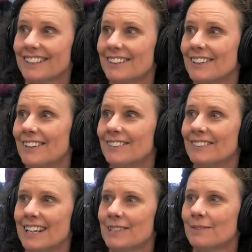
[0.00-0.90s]
You know,
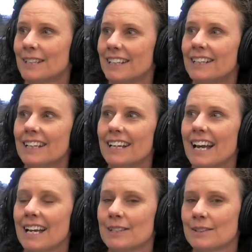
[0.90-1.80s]
as we
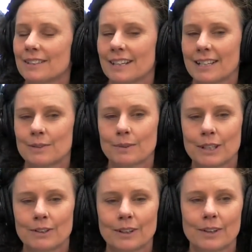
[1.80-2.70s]
as as we
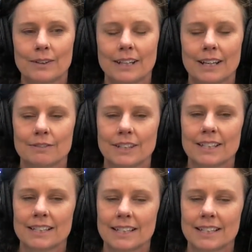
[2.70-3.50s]
grow and have kids,